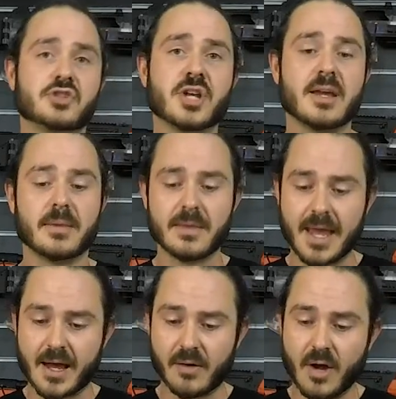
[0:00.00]
sheath.
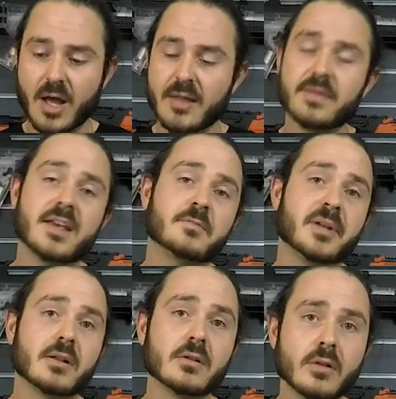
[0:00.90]
Now, there's
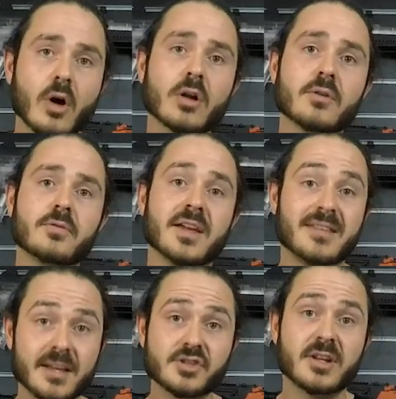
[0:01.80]
been a lot of
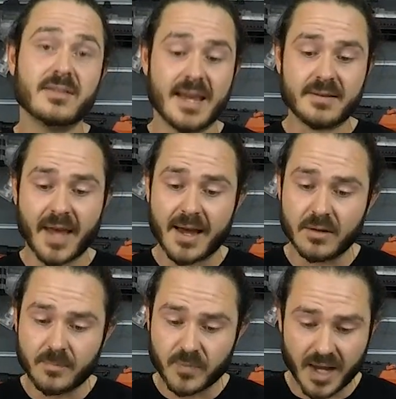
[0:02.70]
attention to
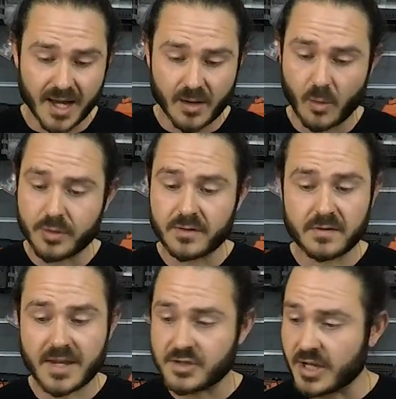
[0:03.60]
detail. All the
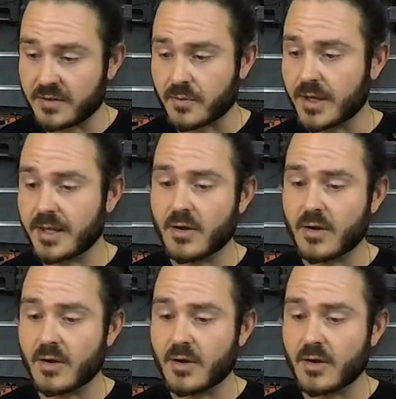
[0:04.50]
stitching's really